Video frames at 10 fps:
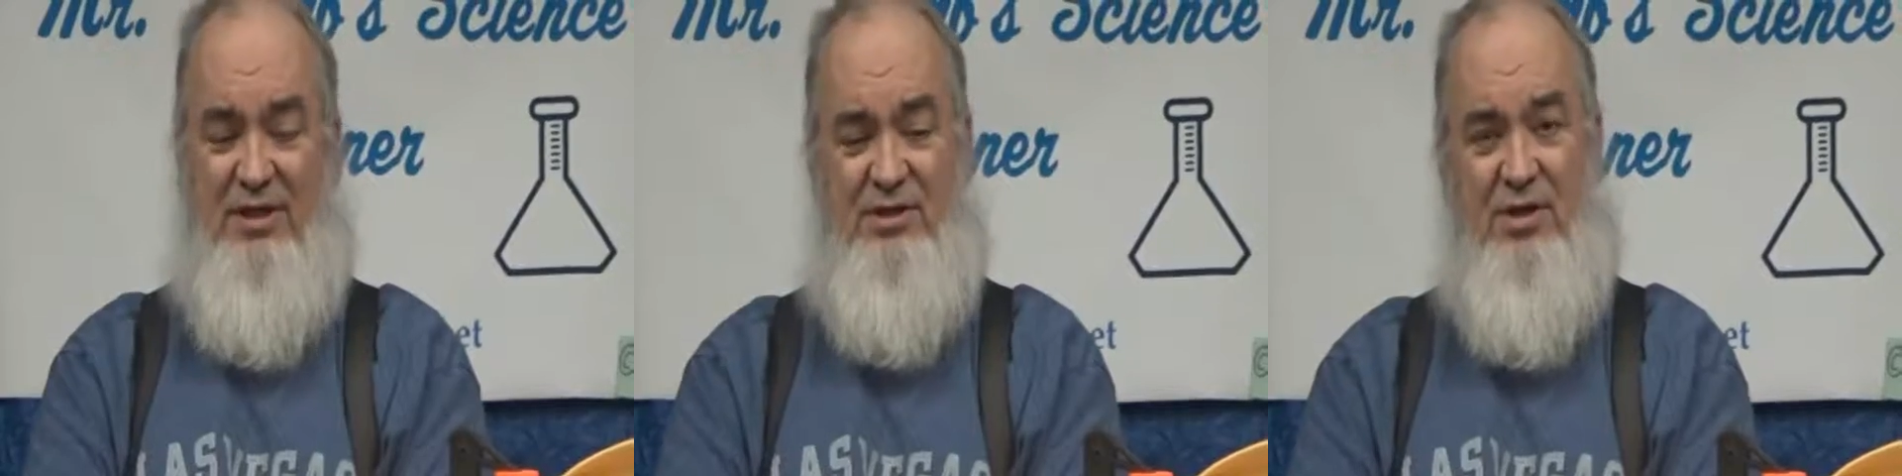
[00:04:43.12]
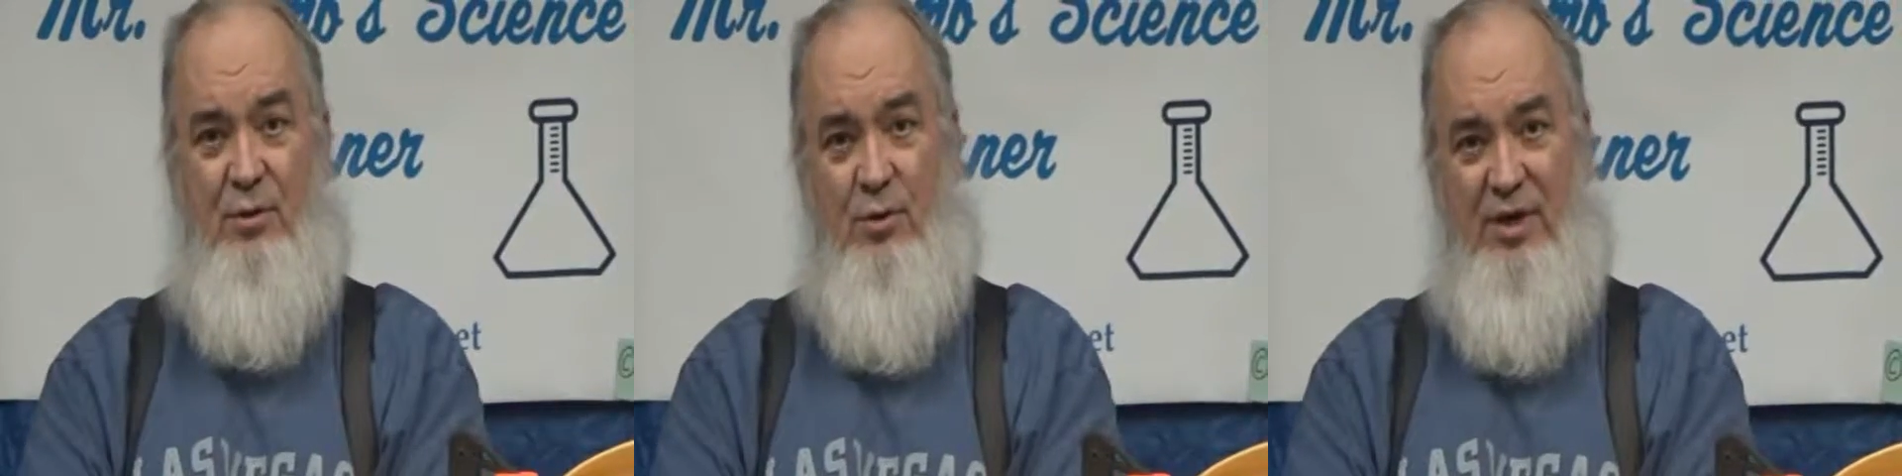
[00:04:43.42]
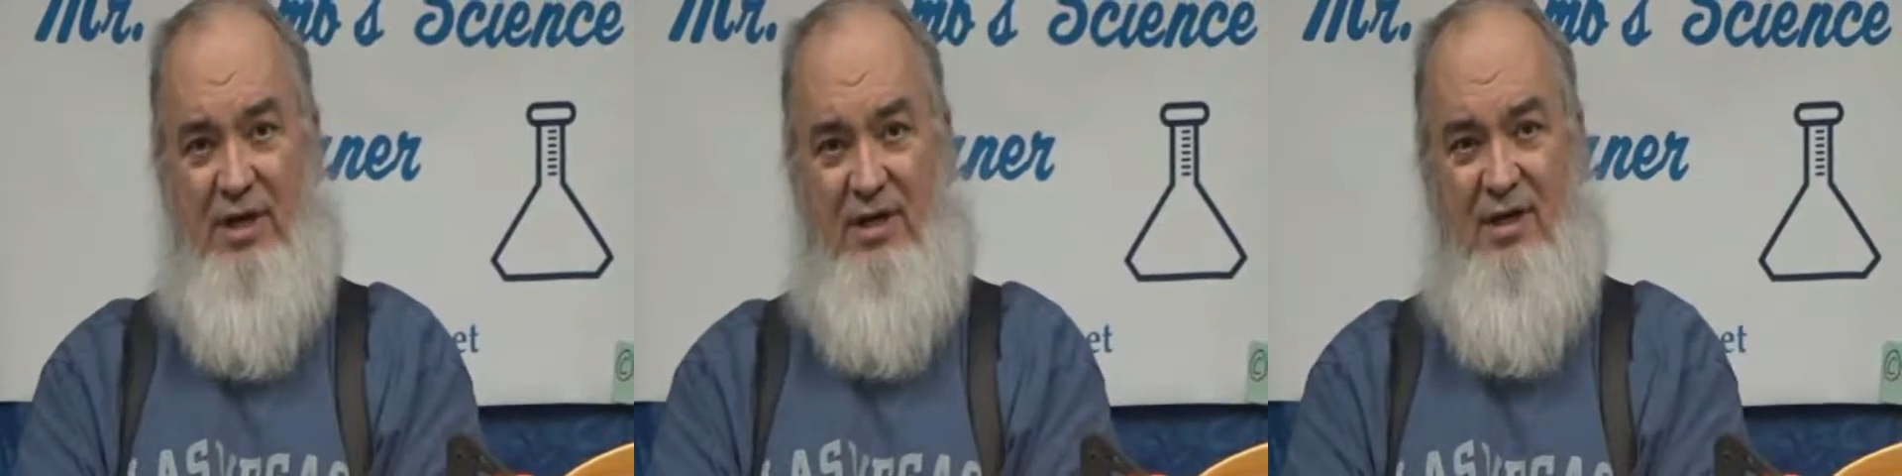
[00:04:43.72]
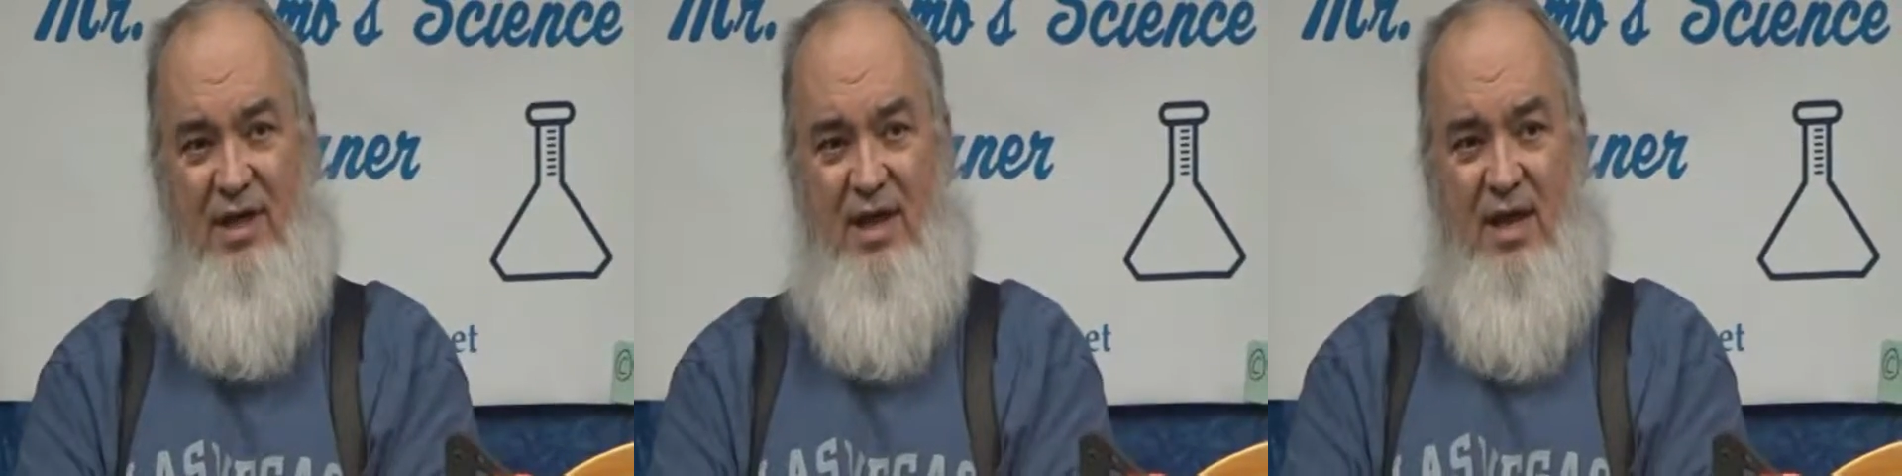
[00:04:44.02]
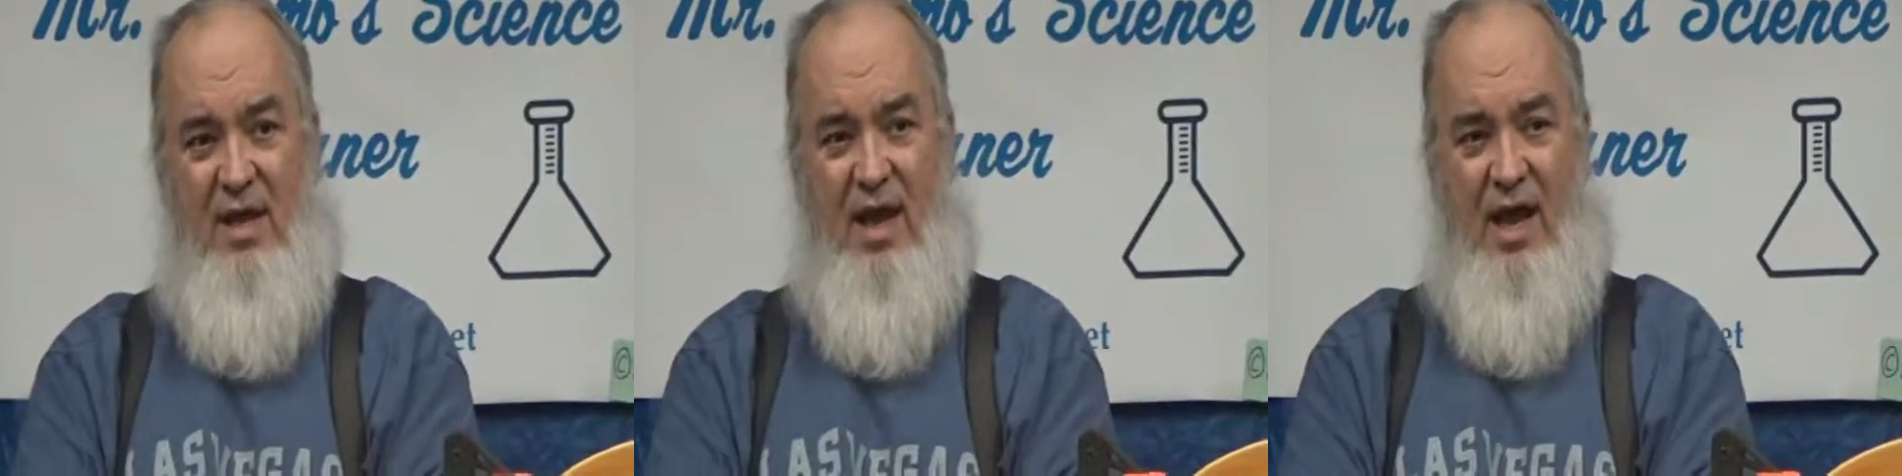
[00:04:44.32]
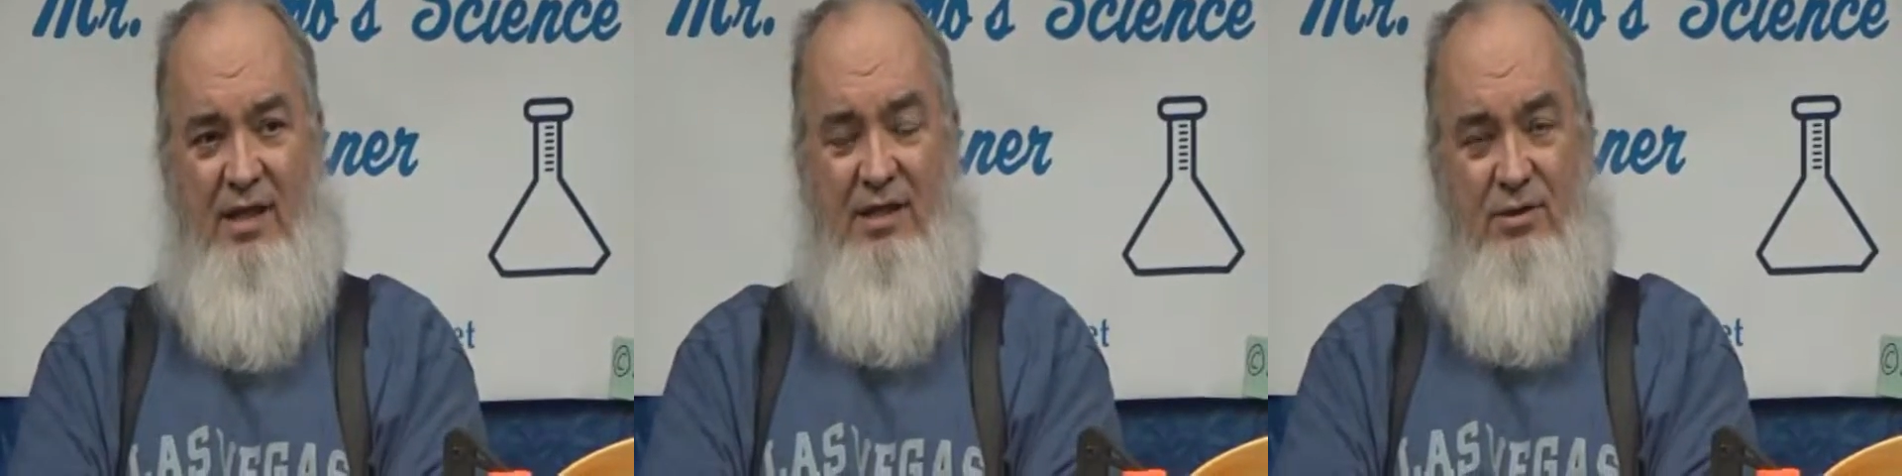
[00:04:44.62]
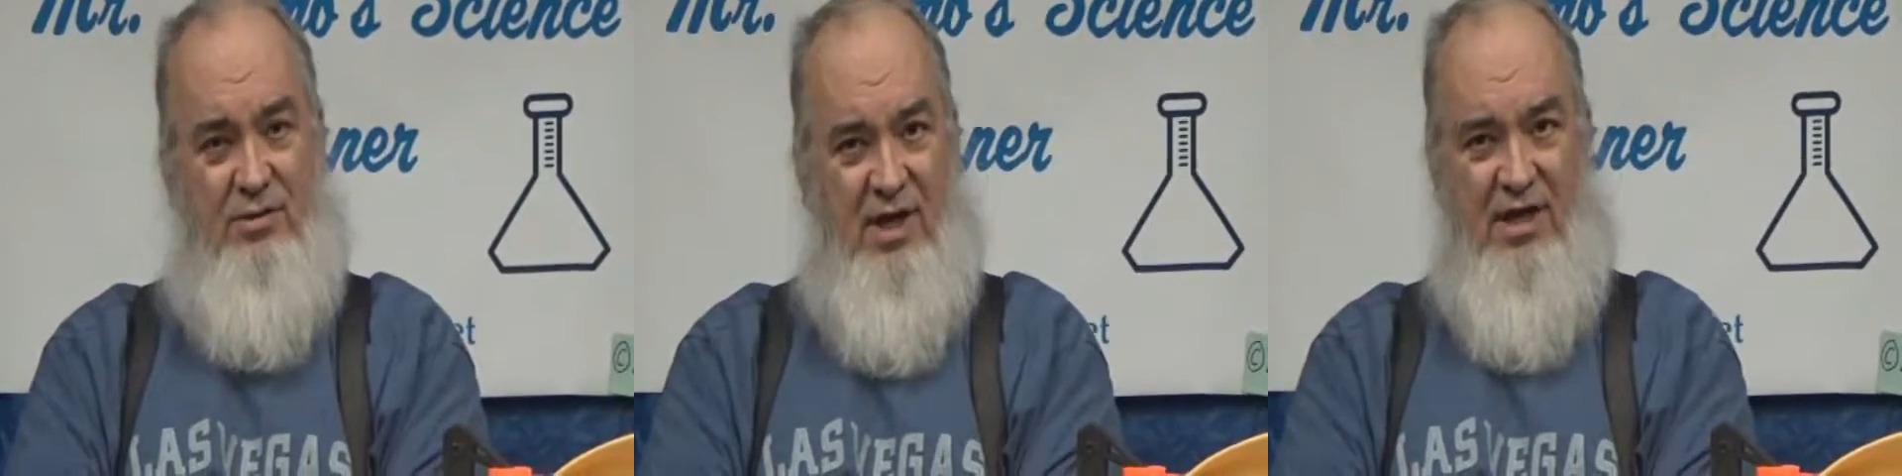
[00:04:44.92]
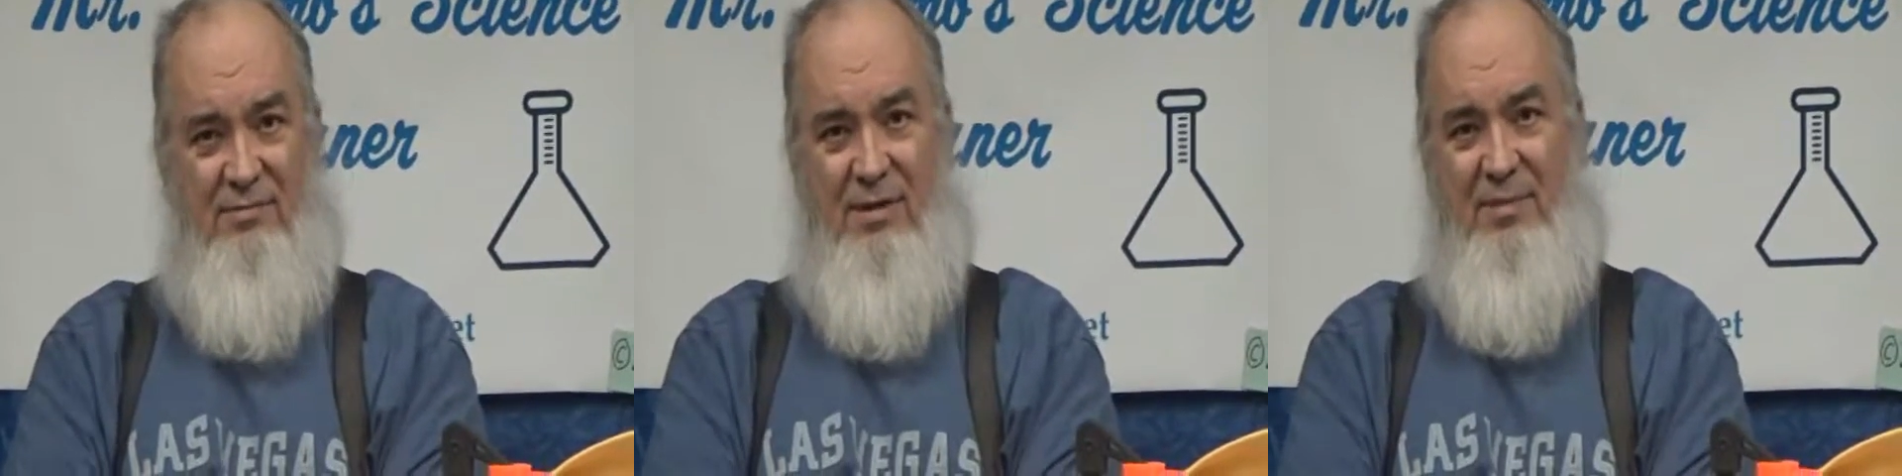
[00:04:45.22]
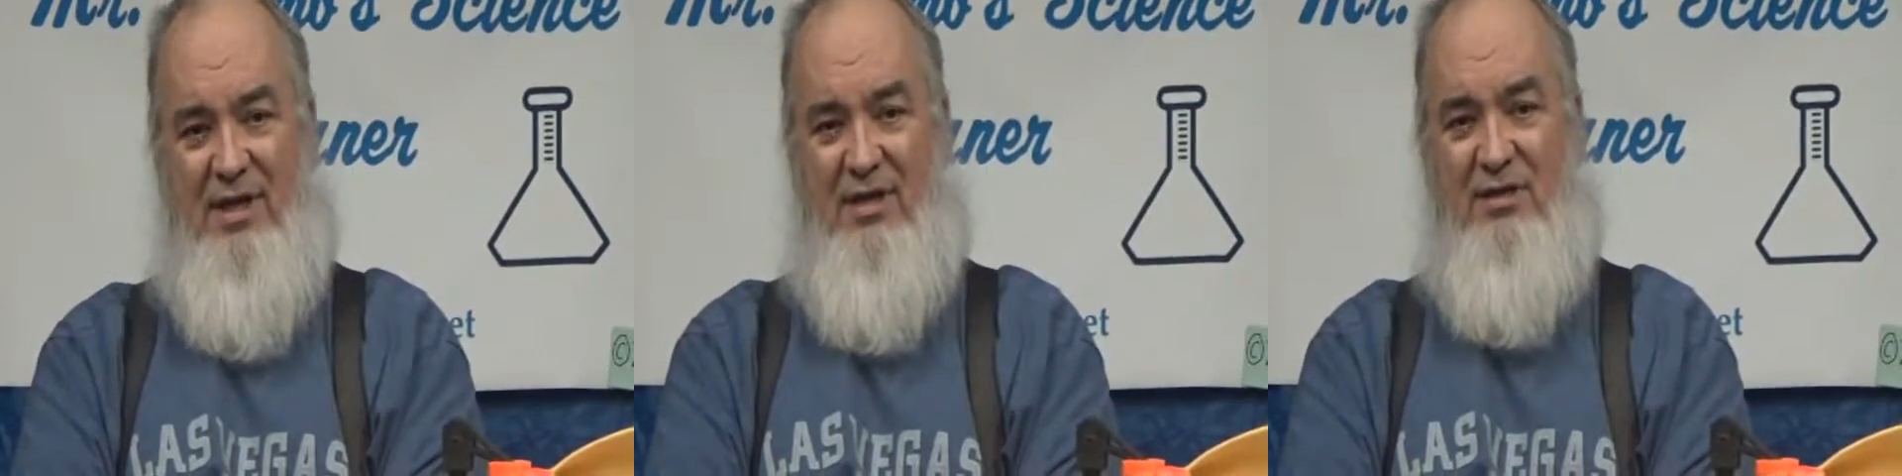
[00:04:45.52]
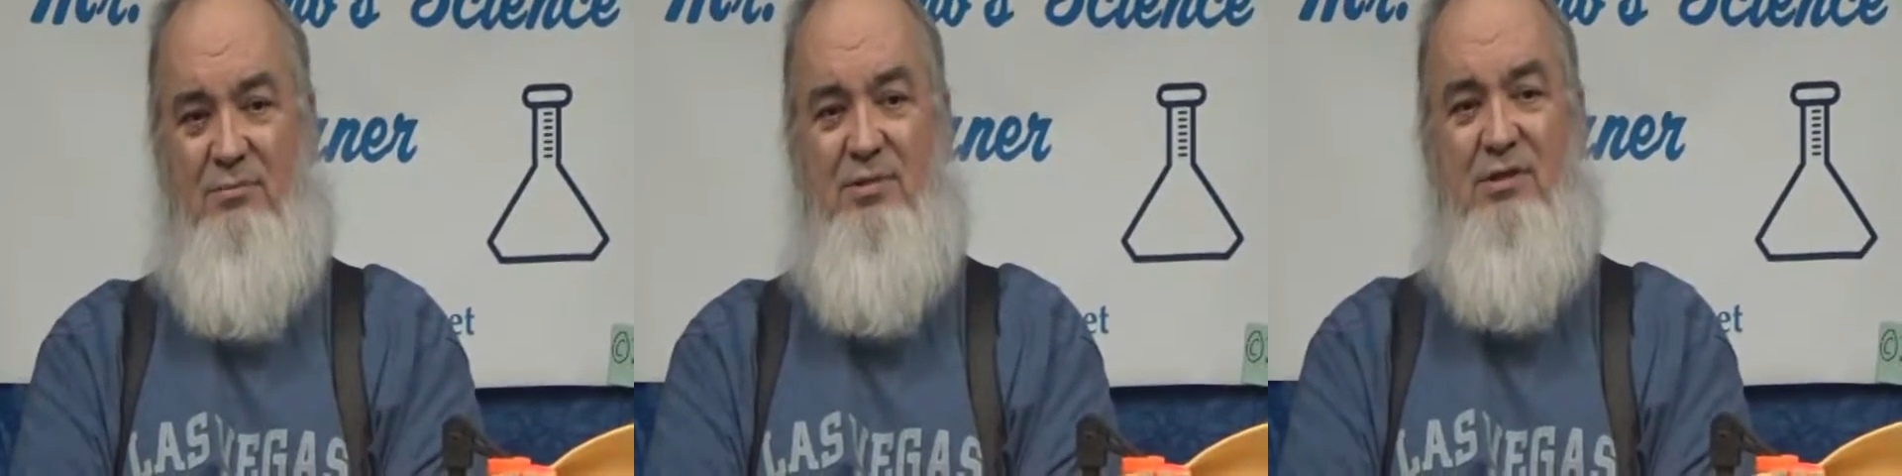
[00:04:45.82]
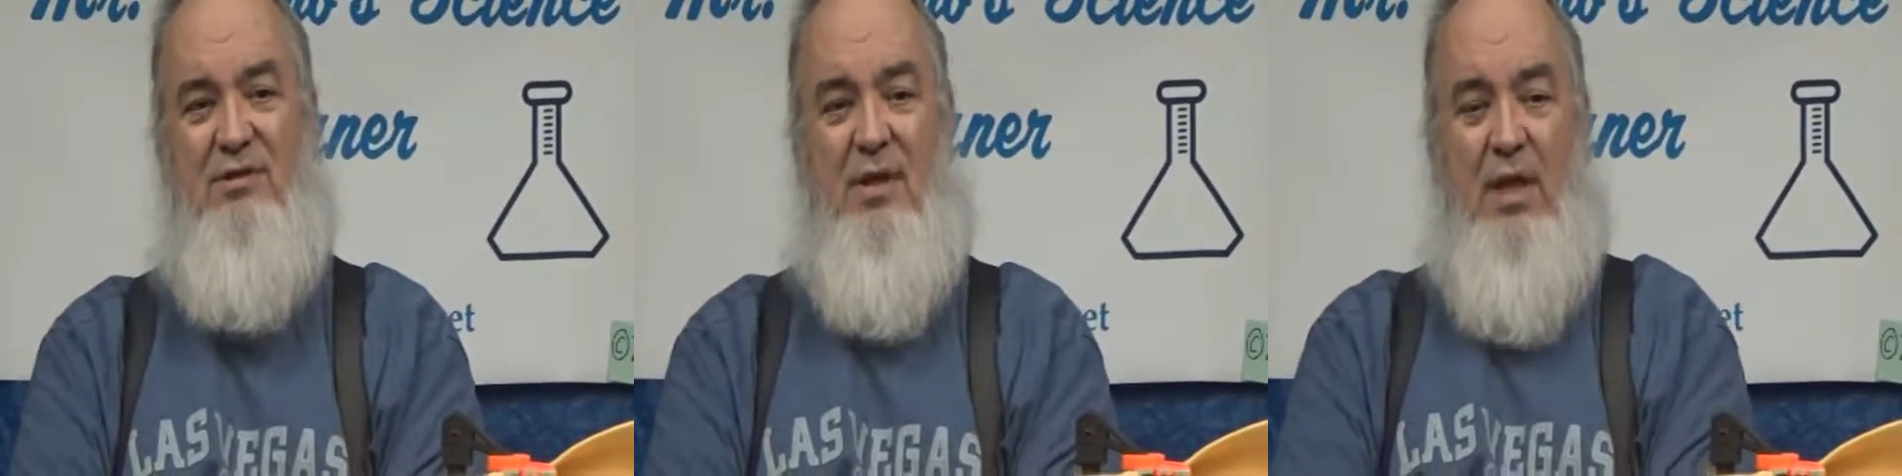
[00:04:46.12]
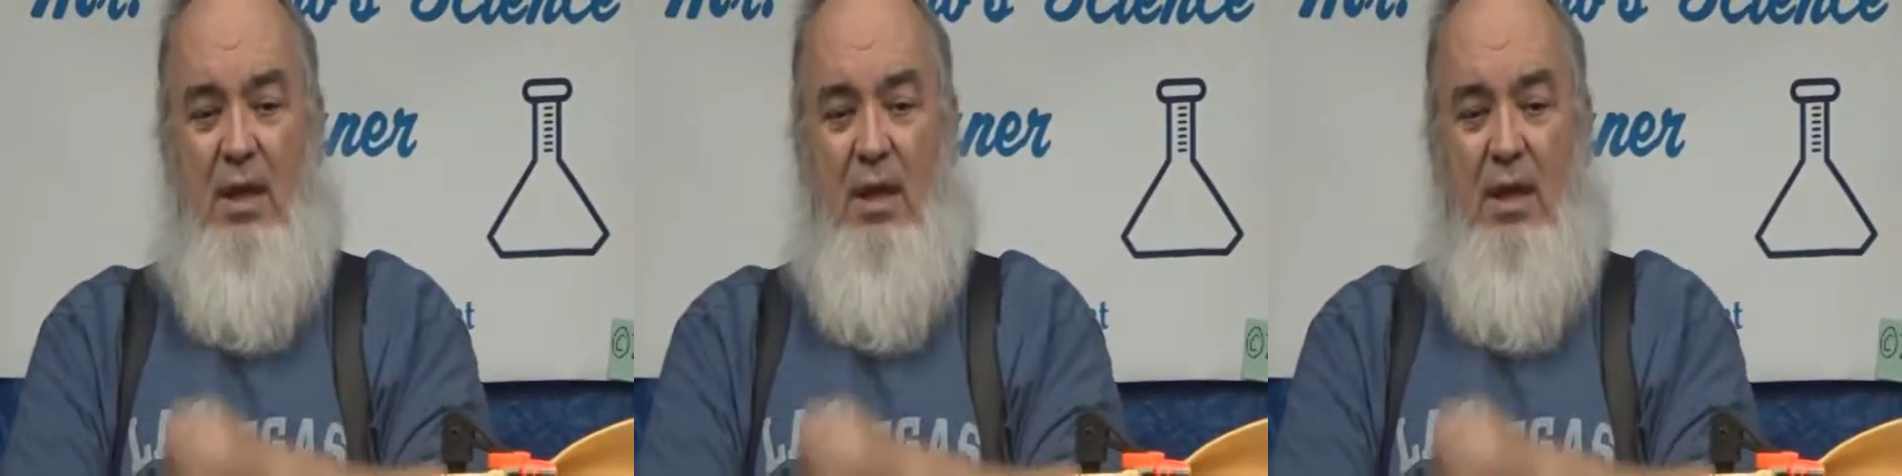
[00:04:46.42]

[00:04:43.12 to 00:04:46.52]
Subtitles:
at least in Oregon, they do talk about pendulums,